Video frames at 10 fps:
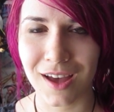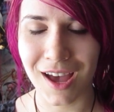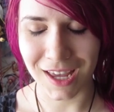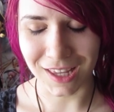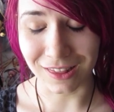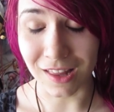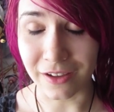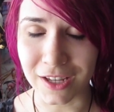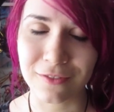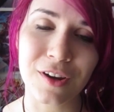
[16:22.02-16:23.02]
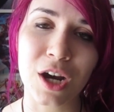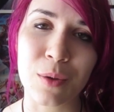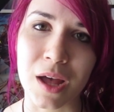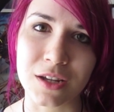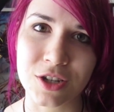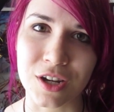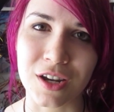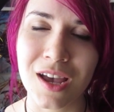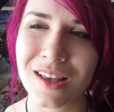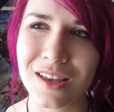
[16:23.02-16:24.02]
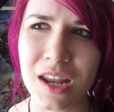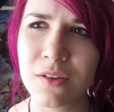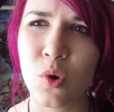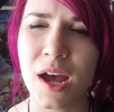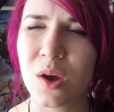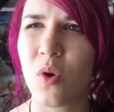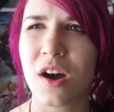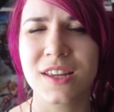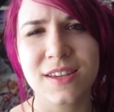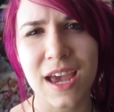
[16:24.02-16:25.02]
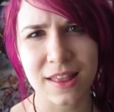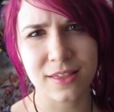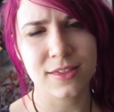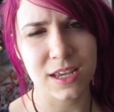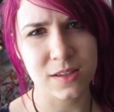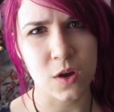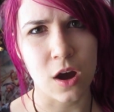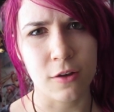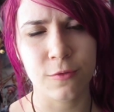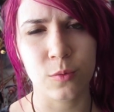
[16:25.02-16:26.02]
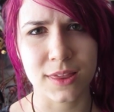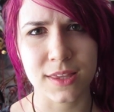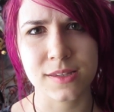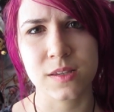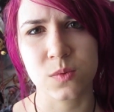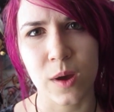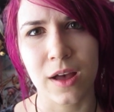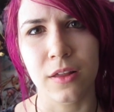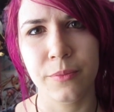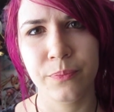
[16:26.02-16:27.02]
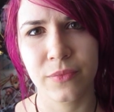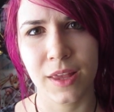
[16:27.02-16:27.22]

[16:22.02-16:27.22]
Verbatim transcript: I love it very much, and kind of why I wanted to end things off with this as well.